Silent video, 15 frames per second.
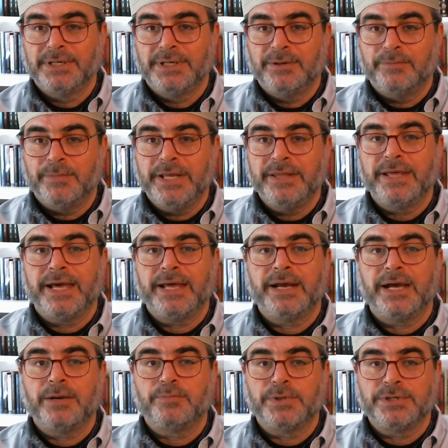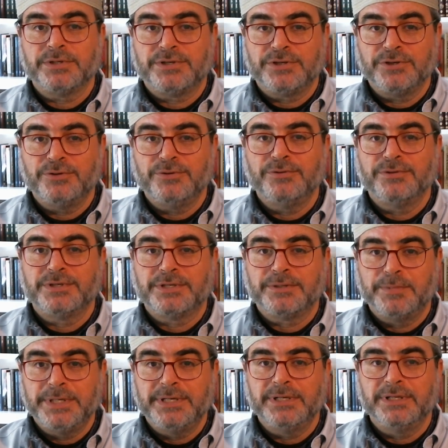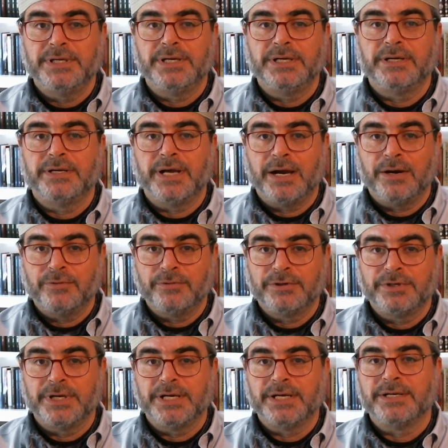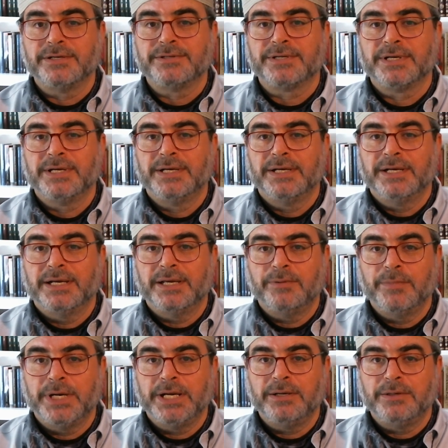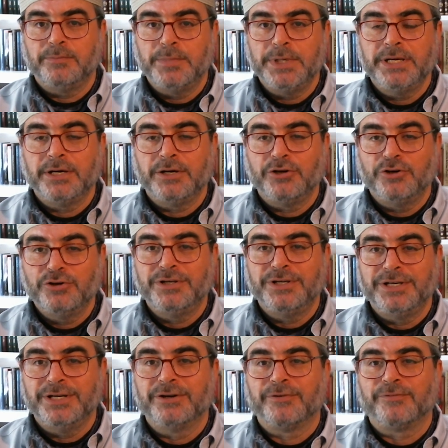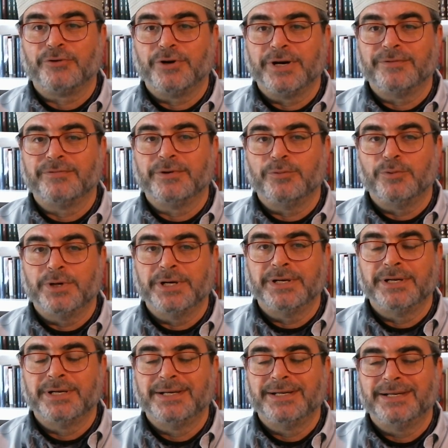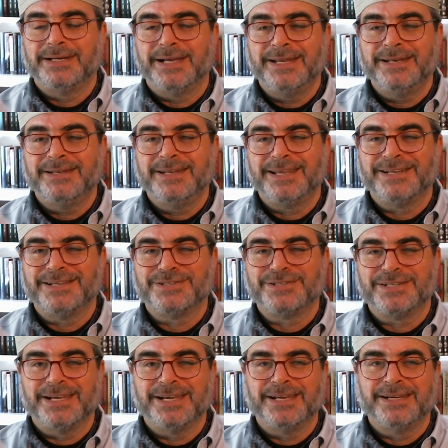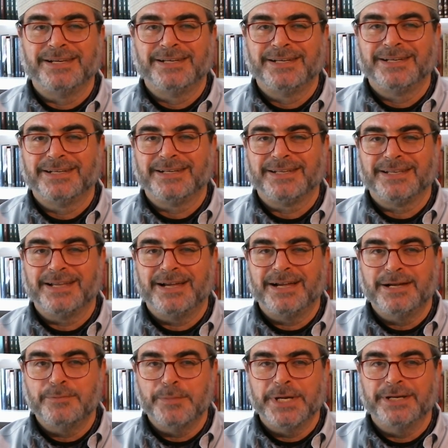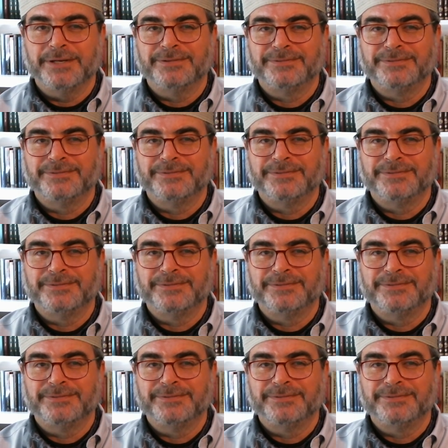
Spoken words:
May that happen soon, speedily in our days, and may it be a good year for everyone. And let us say, Amen.